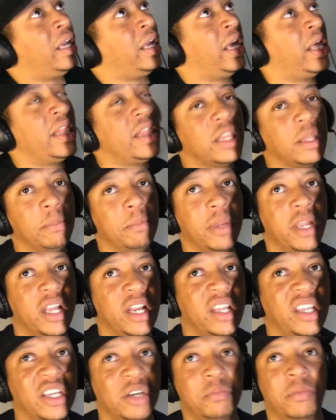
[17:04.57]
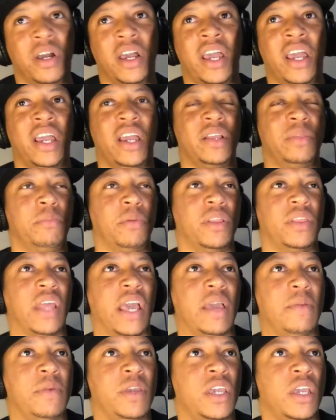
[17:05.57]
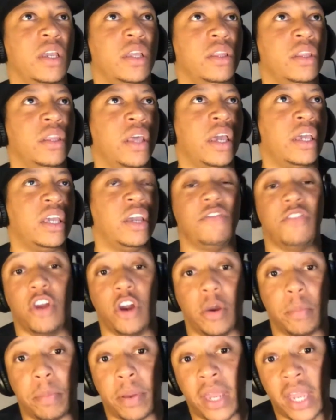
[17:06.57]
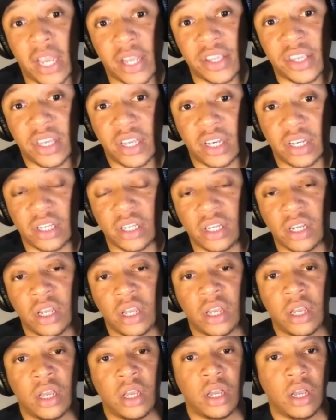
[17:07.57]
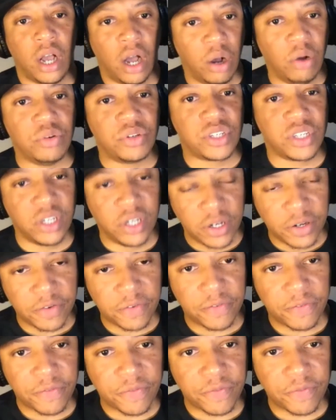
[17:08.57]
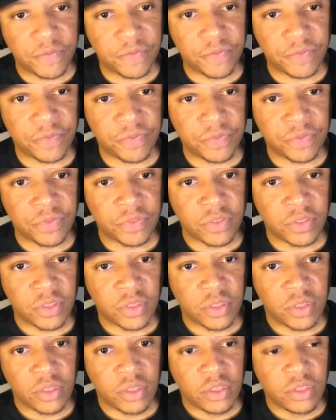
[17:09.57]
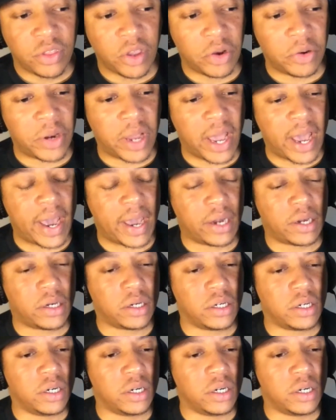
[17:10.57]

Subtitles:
in the media, but they give their opinion on stuff. They're not